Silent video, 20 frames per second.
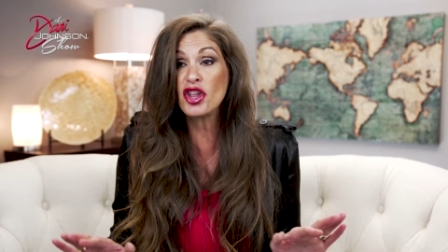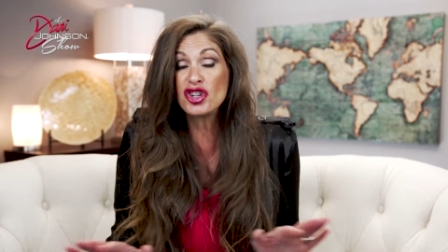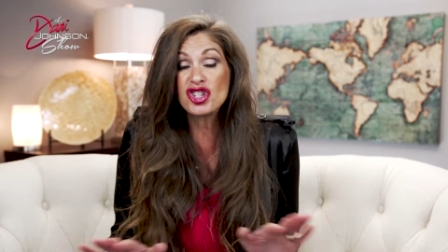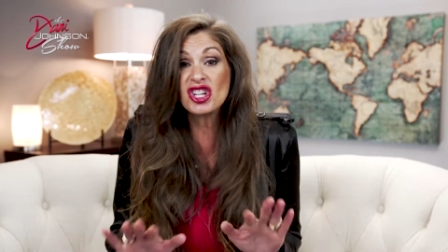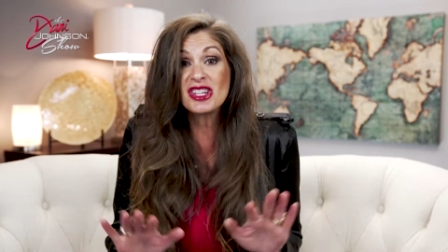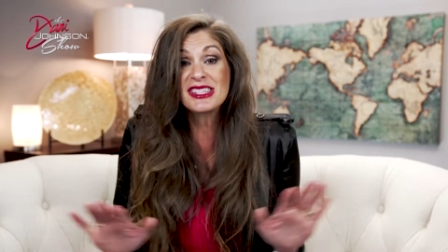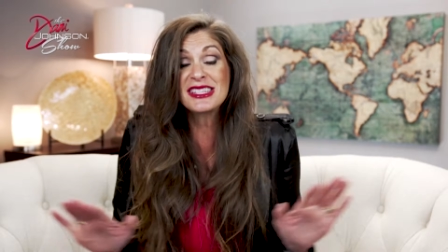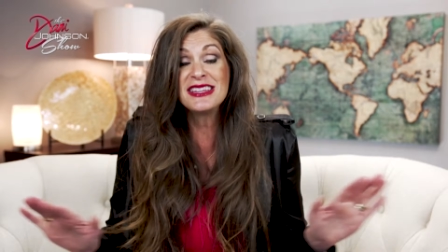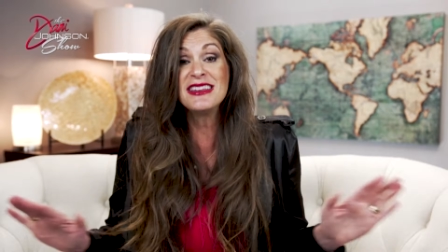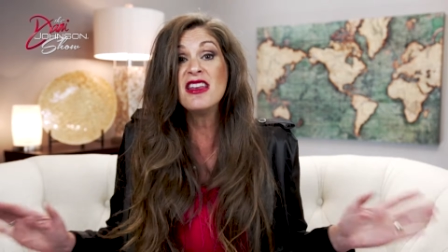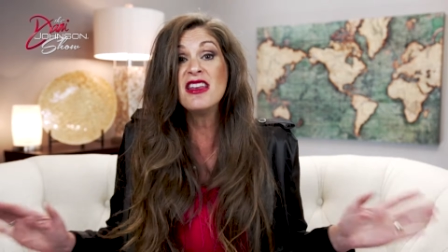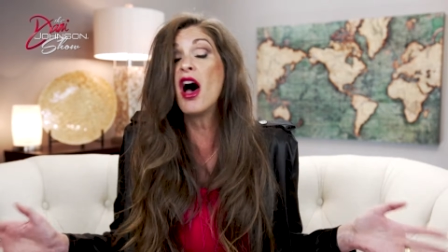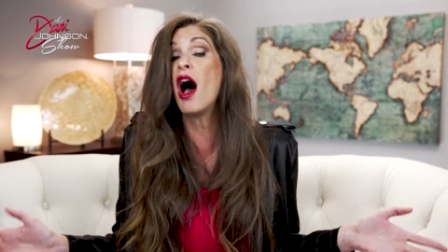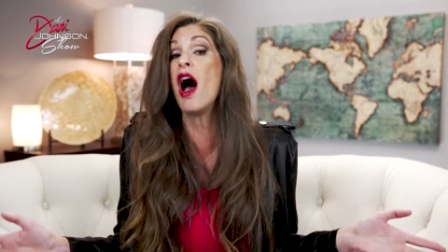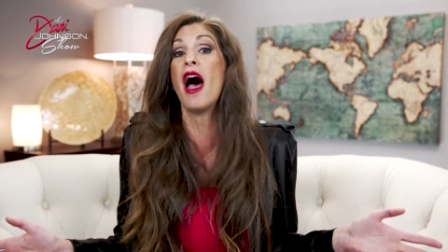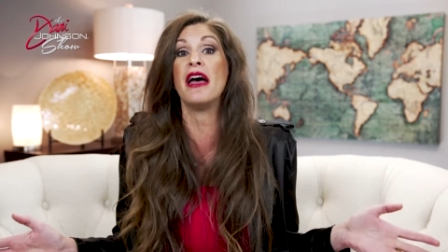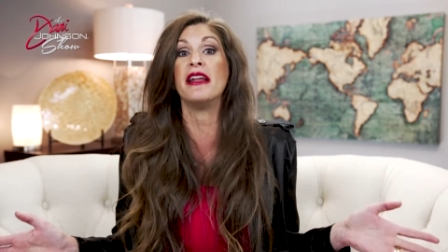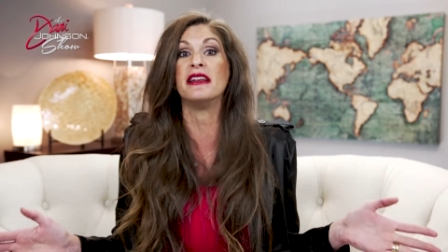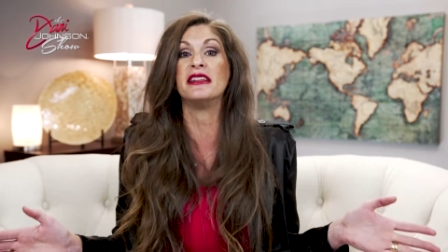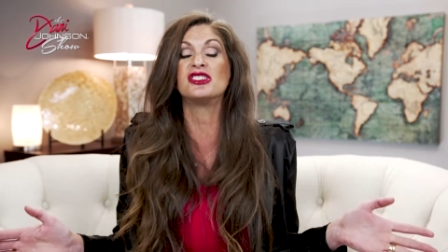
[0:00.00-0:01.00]
They're just
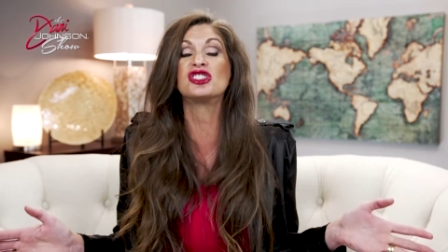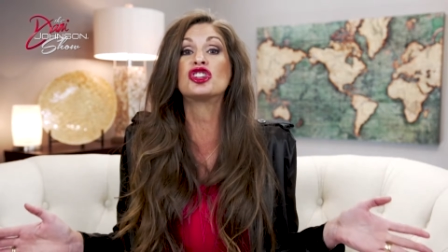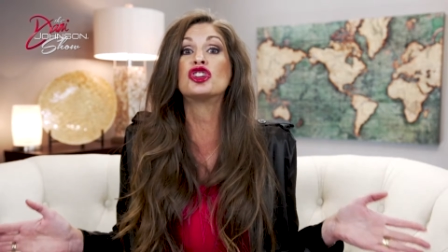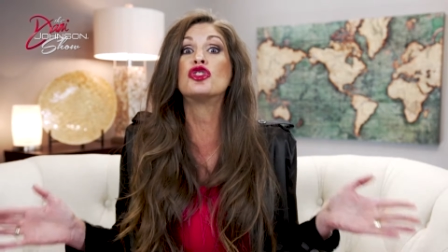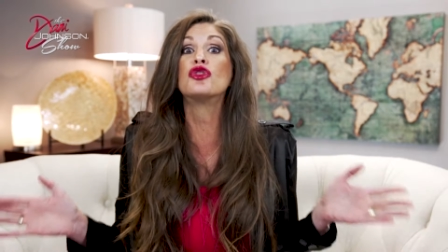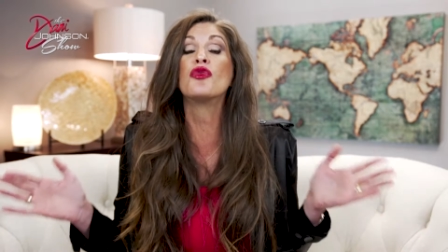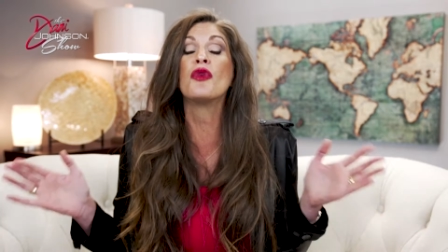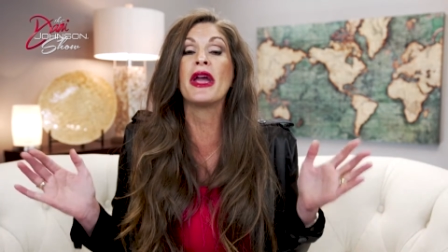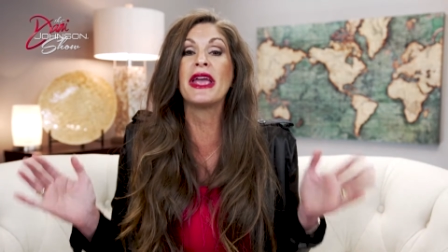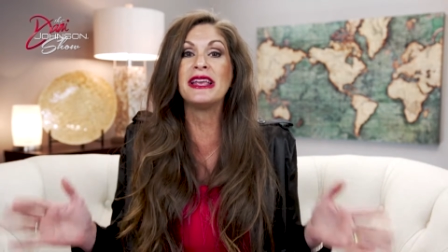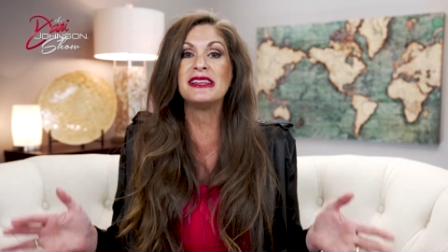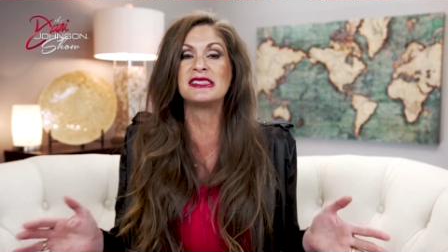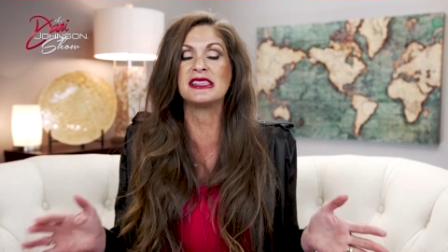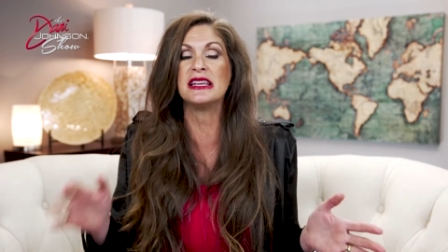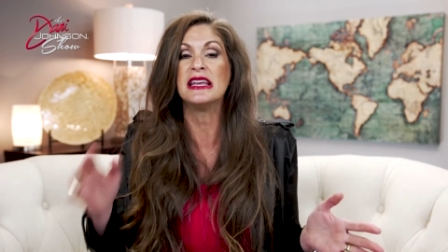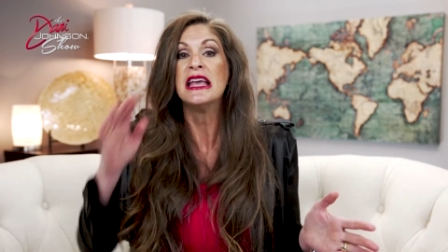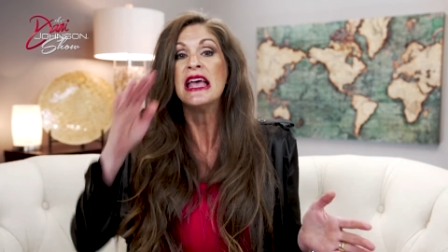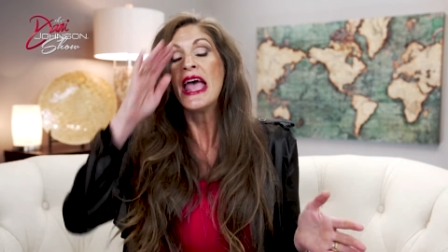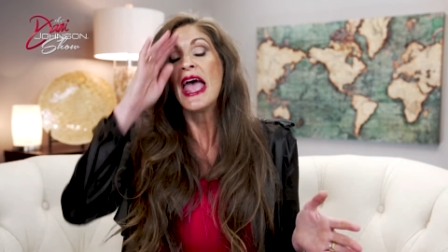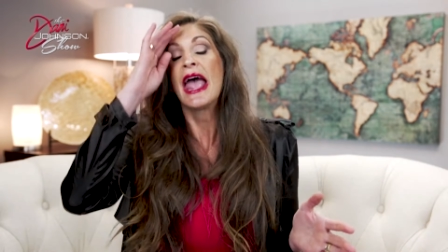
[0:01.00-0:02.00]
not. It's
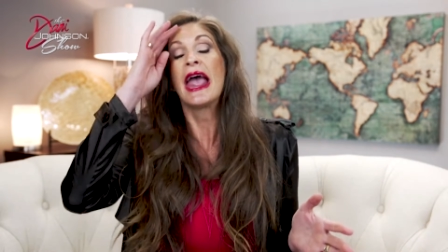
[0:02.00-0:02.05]
crazy.